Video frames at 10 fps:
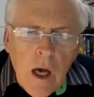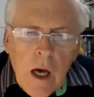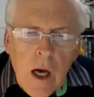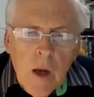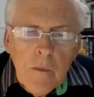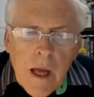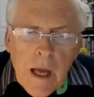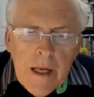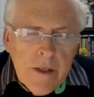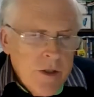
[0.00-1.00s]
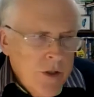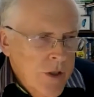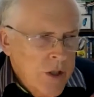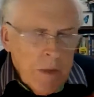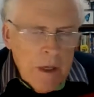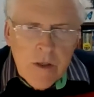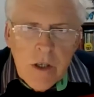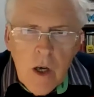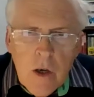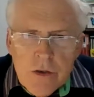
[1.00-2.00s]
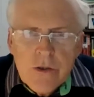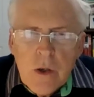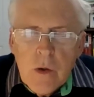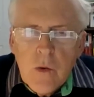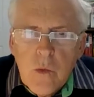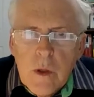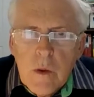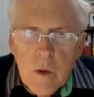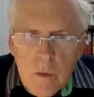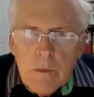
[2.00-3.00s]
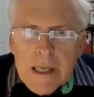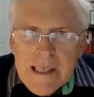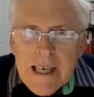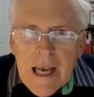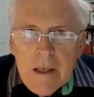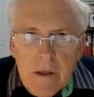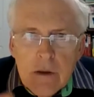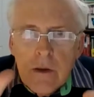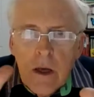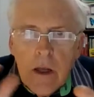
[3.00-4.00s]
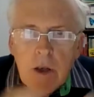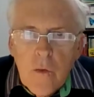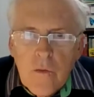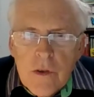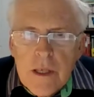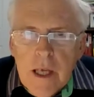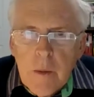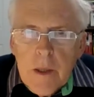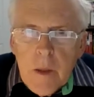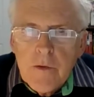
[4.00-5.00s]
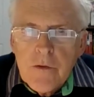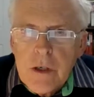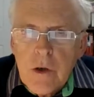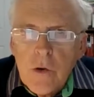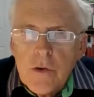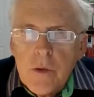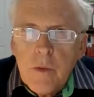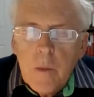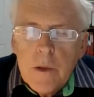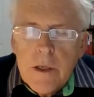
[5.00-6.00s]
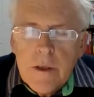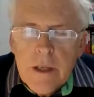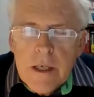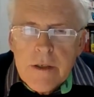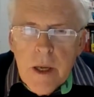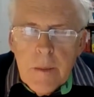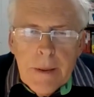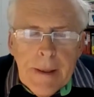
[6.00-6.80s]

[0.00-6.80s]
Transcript: as the semester goes through, we will meet again, and hopefully I'll be able to record you properly next time.